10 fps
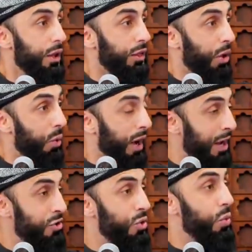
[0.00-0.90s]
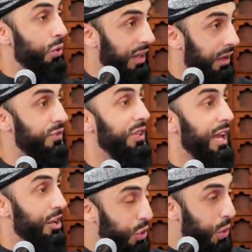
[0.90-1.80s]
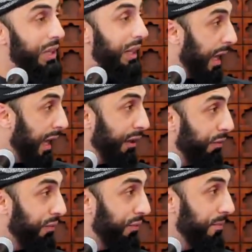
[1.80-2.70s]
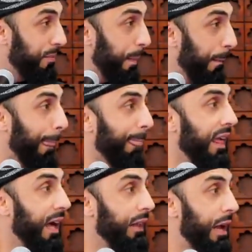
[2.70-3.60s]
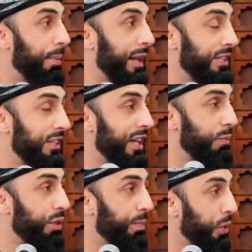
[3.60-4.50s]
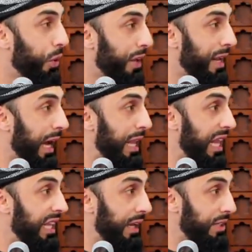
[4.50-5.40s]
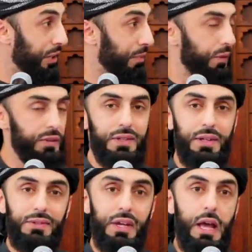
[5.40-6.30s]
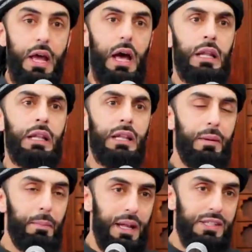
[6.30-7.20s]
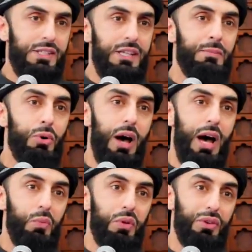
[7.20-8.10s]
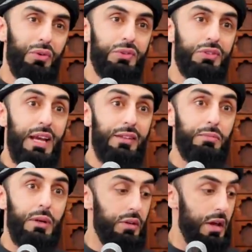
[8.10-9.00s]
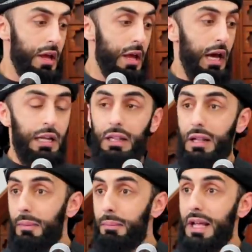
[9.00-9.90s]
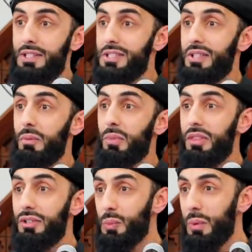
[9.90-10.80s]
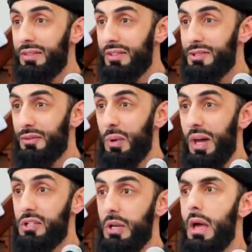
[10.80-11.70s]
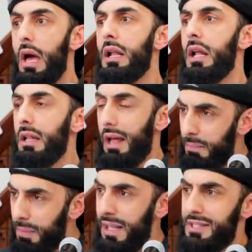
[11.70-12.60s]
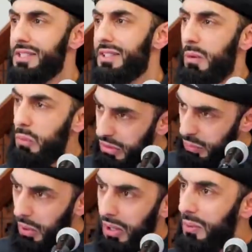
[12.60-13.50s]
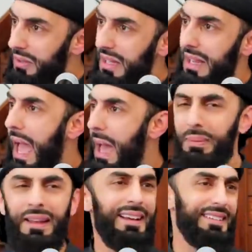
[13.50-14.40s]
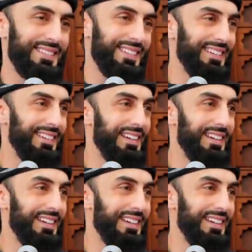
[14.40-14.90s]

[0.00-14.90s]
The one who lives a good life, Allah blesses him with pure and halal rizq provisions. And Allah blesses him or her with contentment. And Allah blesses them with the sweetness of worship. And Allah blesses them with worldly happiness.